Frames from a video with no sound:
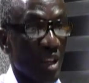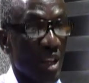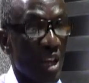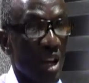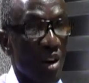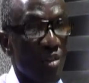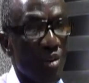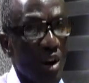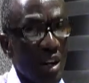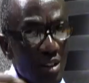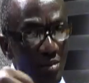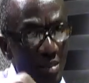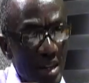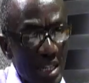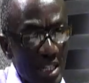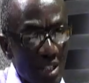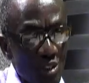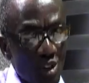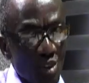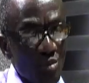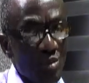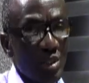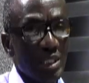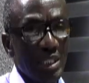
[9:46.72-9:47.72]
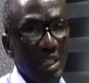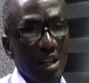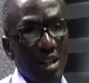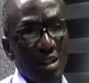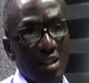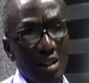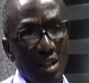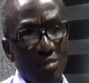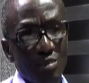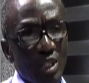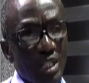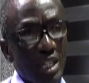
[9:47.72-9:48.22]
Ready be you be say
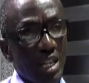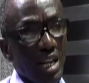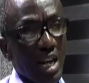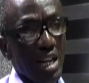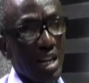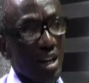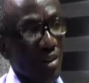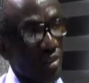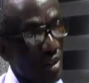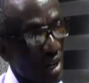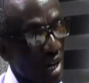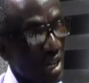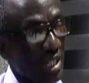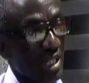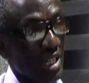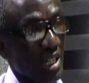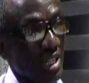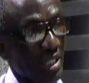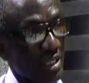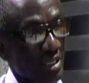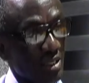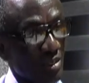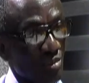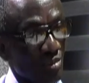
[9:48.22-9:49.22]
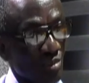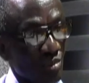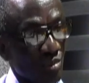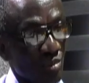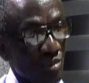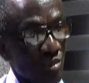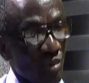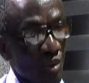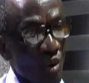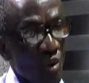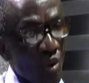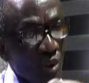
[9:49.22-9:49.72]
modika ya krakan
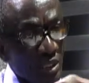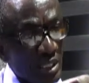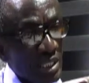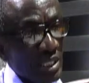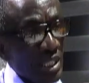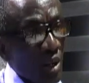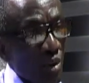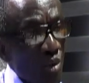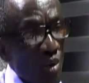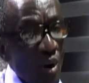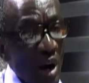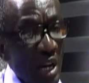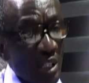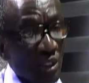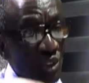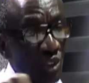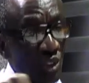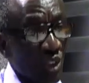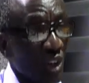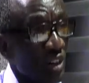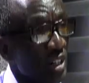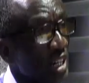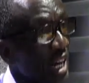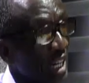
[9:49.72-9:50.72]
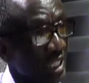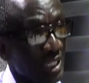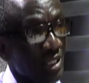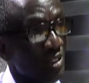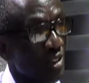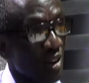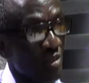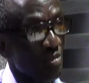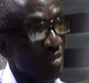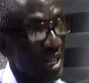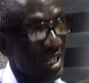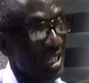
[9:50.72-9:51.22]
wo se se wo an sori anyi wo
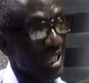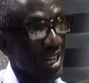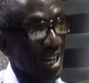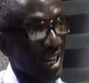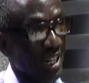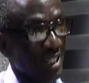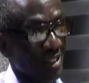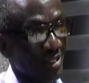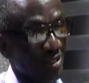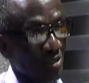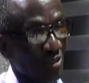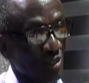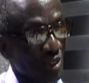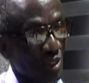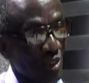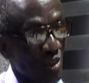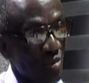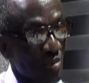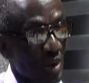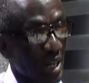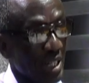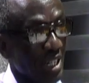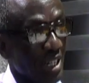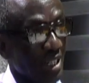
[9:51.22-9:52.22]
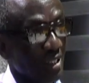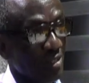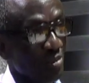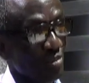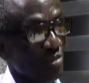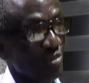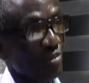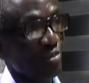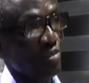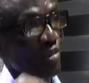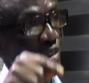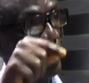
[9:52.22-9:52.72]
man an wo man a
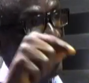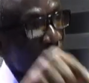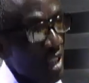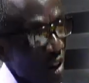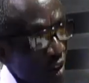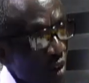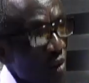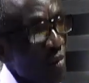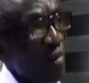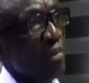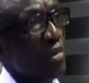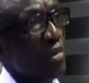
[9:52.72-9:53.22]
nyankopo